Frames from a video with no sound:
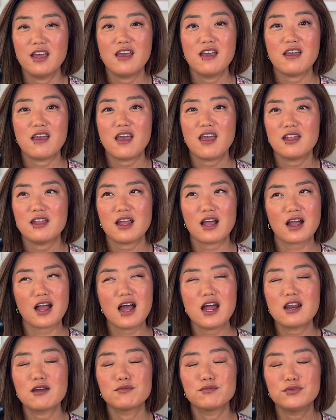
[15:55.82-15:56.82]
and that
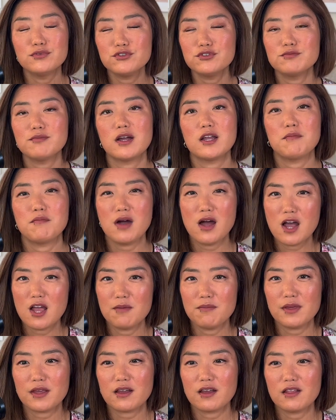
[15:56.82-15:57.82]
kind of blew my mind,
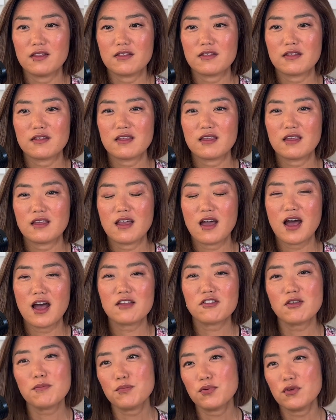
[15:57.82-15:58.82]
because
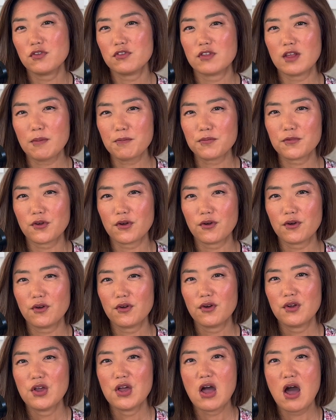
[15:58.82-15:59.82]
as a preceptor,
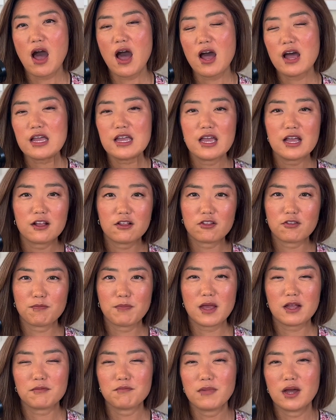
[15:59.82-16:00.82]
I
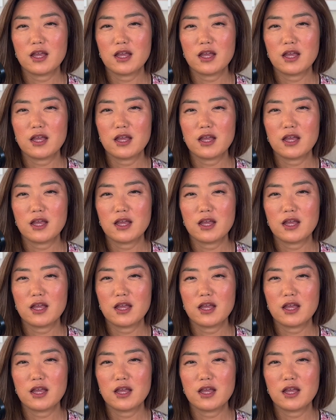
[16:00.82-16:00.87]
expect my